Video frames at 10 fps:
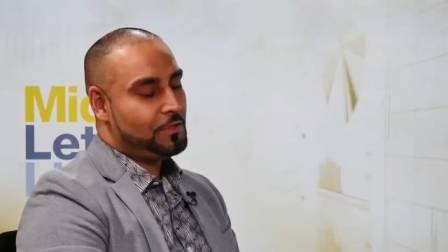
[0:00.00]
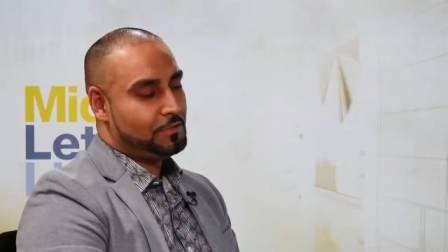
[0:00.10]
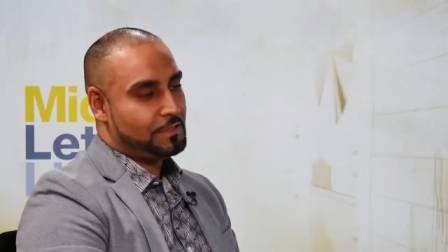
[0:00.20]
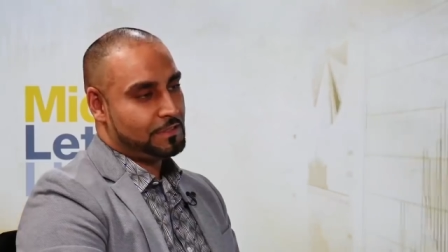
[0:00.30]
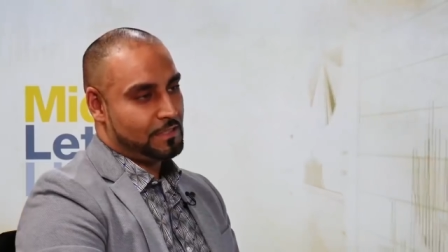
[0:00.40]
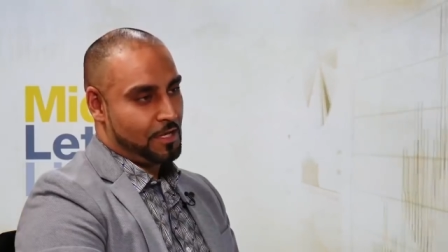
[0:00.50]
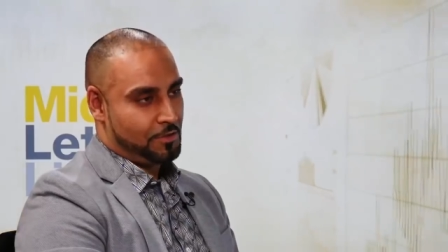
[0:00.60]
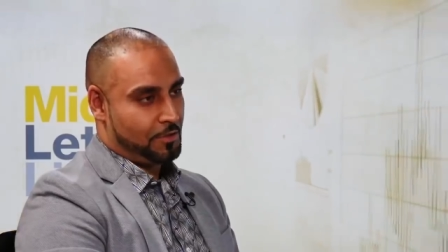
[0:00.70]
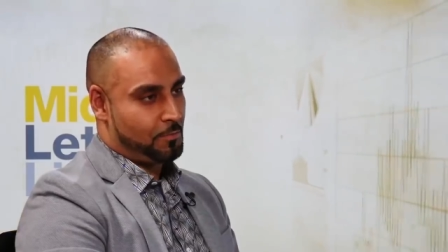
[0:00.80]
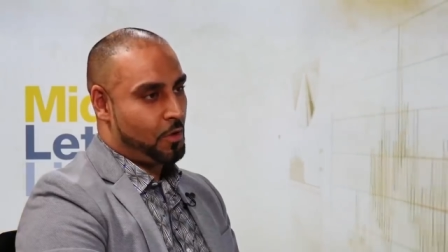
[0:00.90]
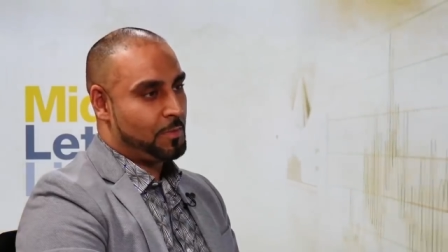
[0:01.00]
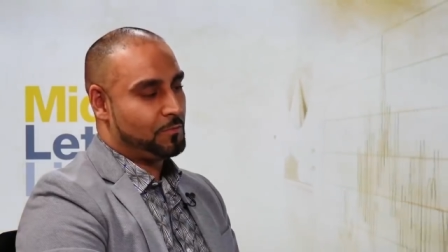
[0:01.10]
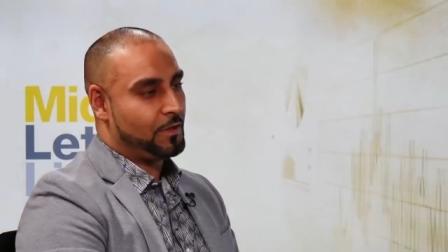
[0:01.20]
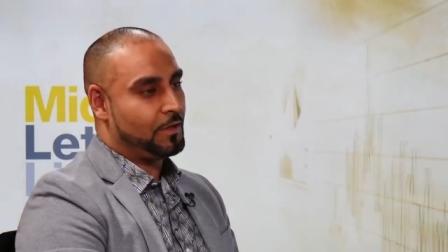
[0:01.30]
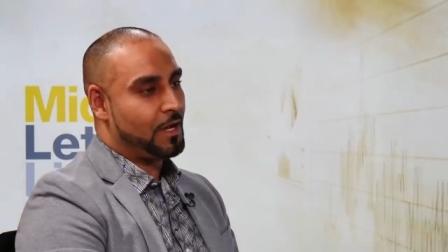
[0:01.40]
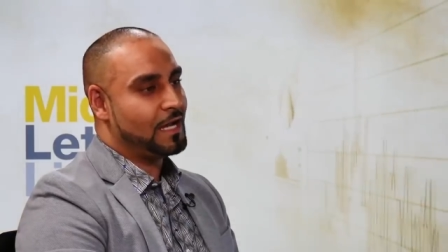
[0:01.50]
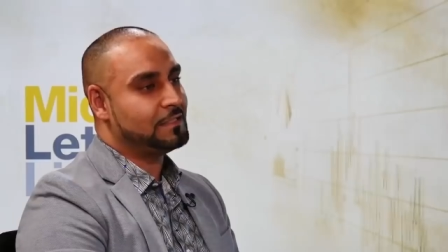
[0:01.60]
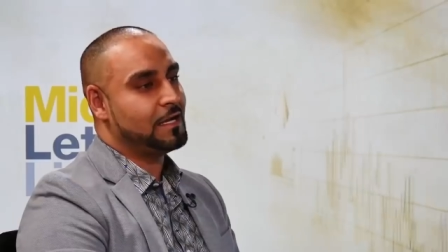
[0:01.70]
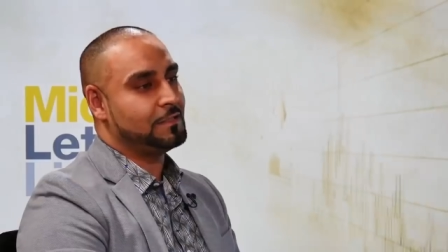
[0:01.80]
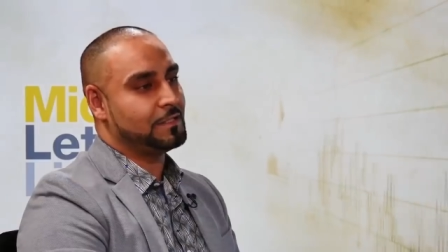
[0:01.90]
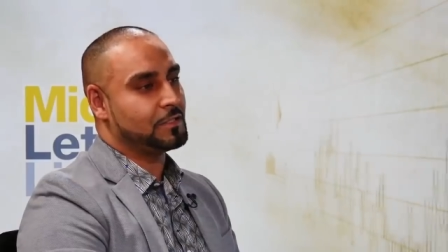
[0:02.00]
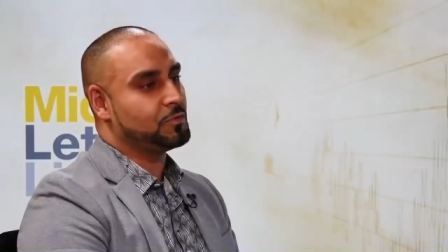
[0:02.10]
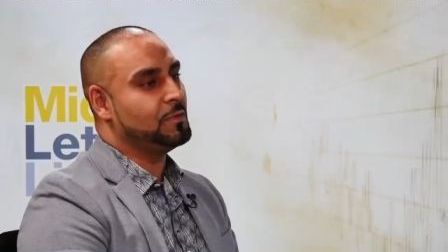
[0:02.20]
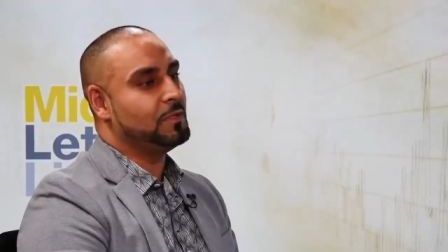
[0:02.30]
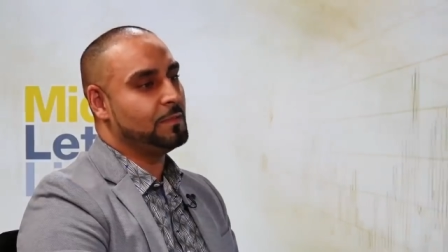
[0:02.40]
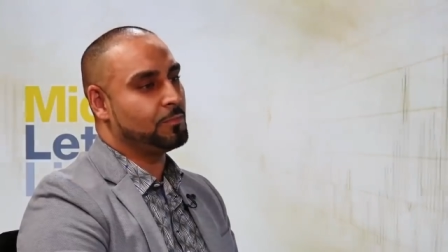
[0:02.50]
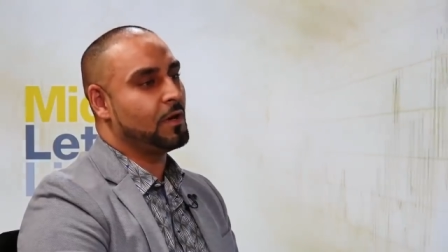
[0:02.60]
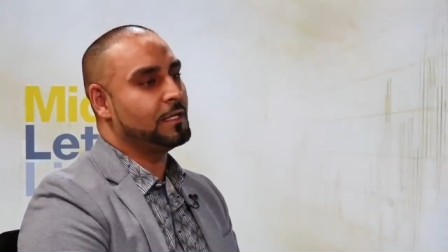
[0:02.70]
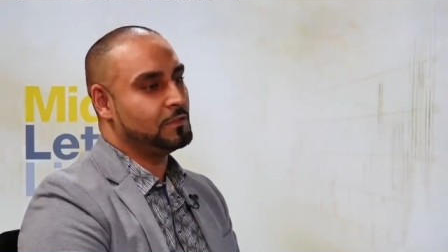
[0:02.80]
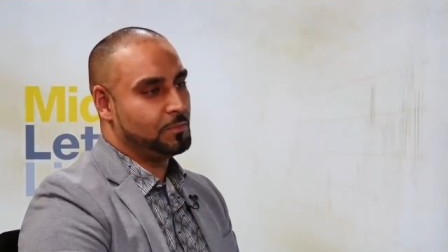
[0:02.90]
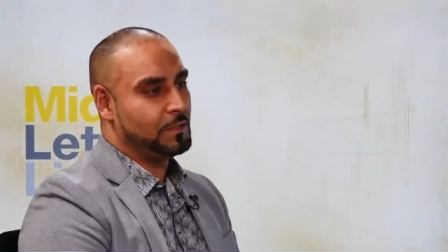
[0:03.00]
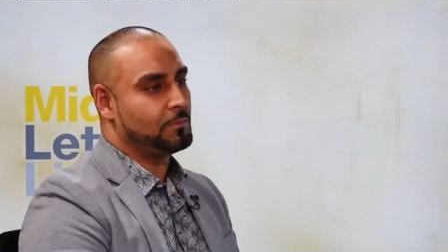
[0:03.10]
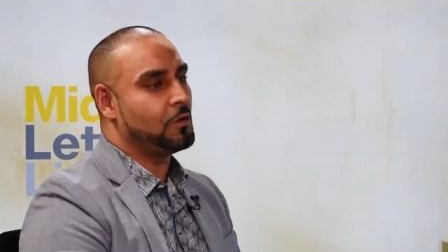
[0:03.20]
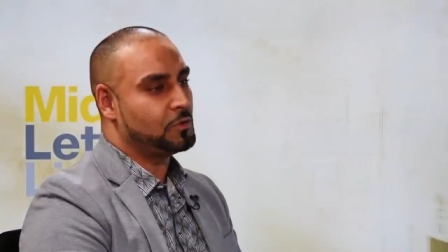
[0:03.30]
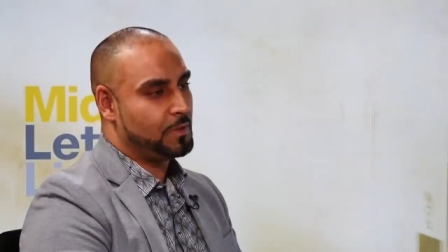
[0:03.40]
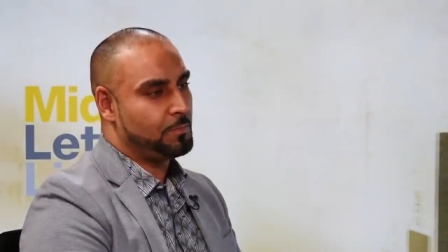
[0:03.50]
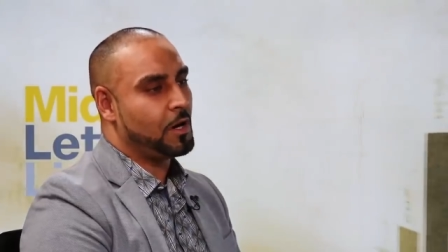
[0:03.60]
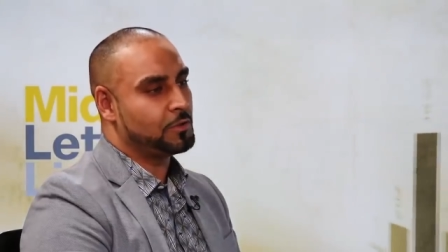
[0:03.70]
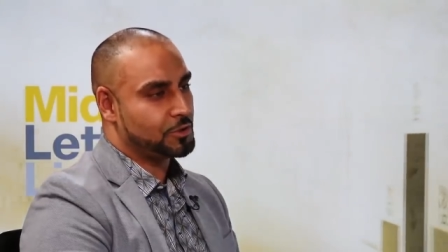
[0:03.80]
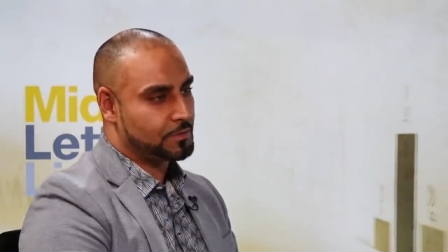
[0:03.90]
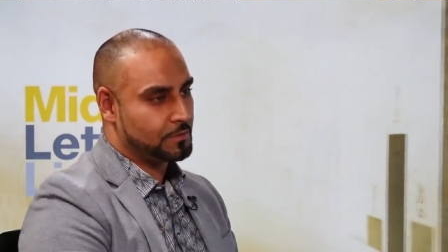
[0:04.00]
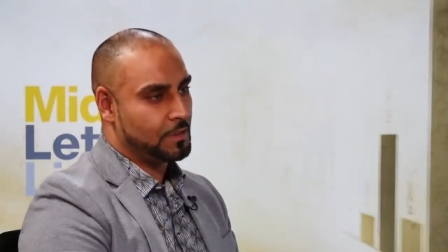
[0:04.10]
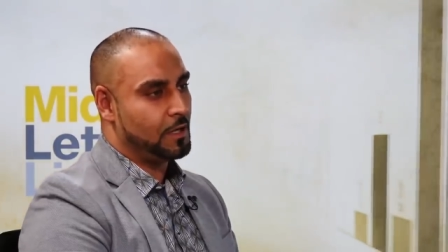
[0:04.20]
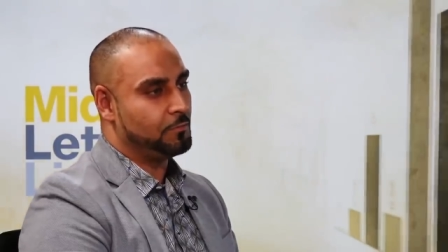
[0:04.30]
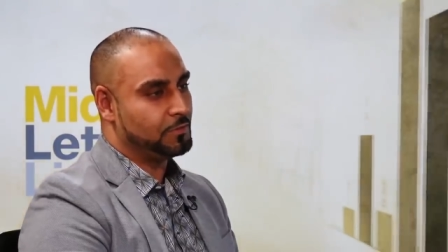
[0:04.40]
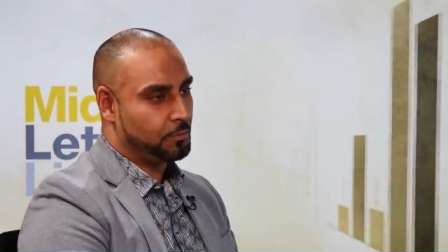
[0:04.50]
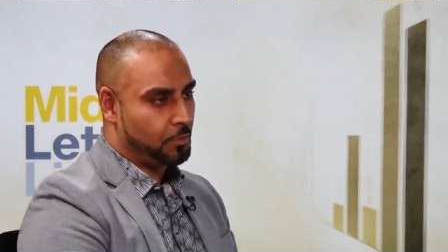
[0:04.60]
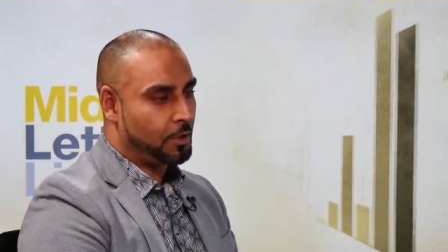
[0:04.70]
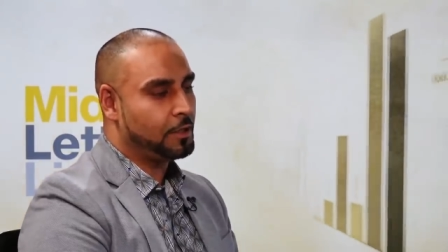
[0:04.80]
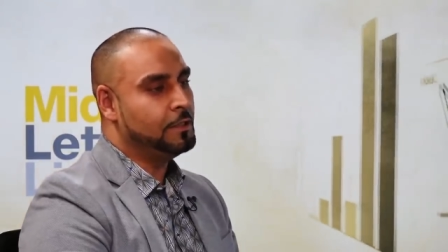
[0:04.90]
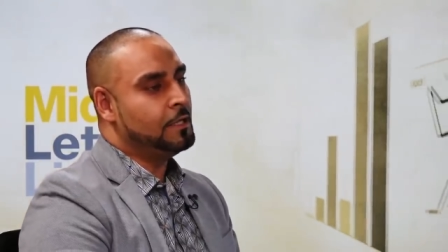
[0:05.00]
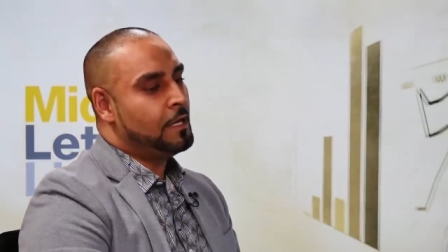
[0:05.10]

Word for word: know, this is another moment where High Tide is extremely proud to be proud to be partners uh, with Aurora.